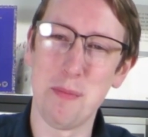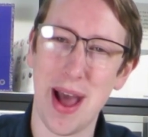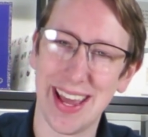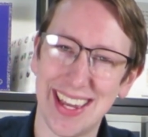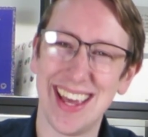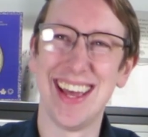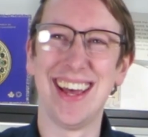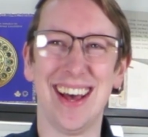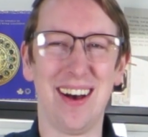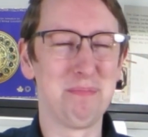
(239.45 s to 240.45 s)
make.
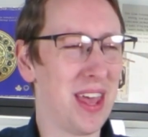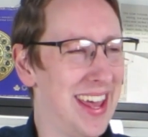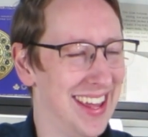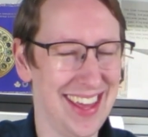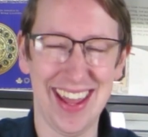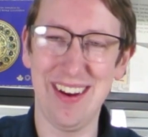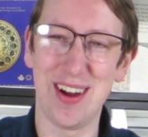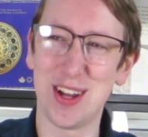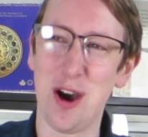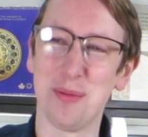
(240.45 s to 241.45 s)
Here
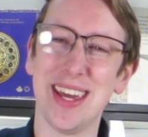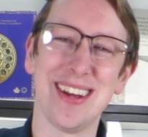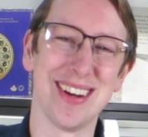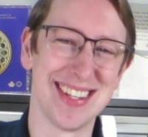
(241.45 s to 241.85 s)
I go, I'm getting on a